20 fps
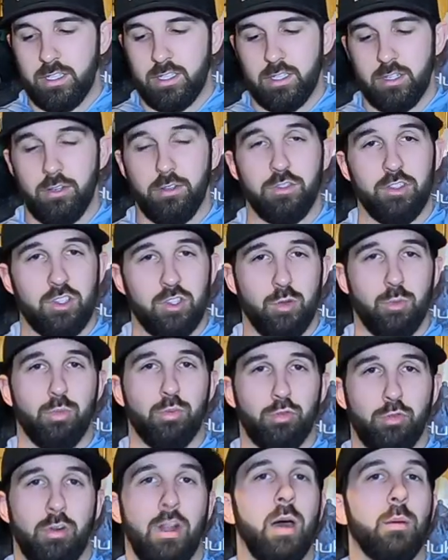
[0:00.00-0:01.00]
so this will
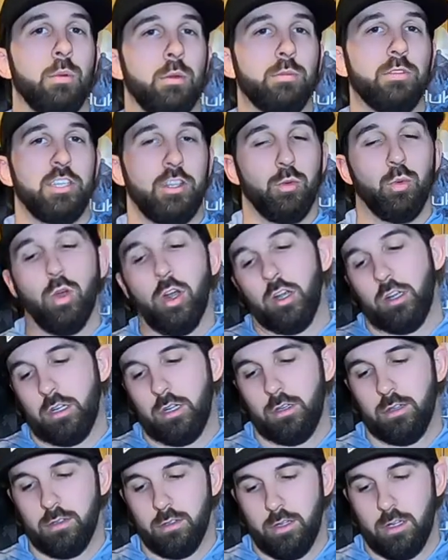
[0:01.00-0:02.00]
probably work.
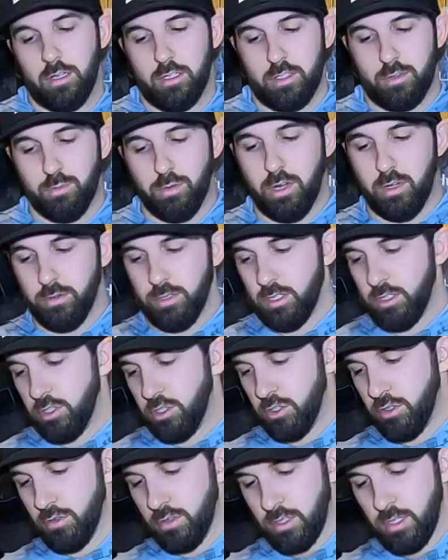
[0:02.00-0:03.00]
That's probably the
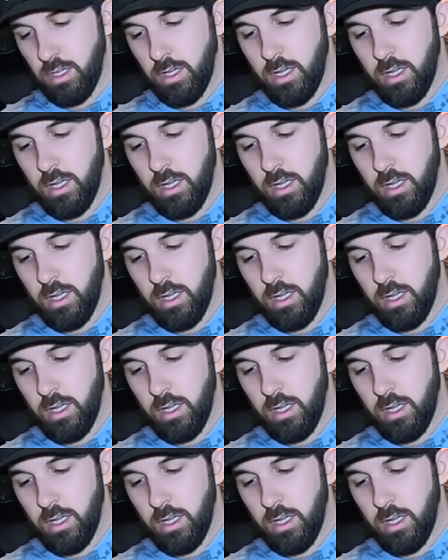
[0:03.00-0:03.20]
juice.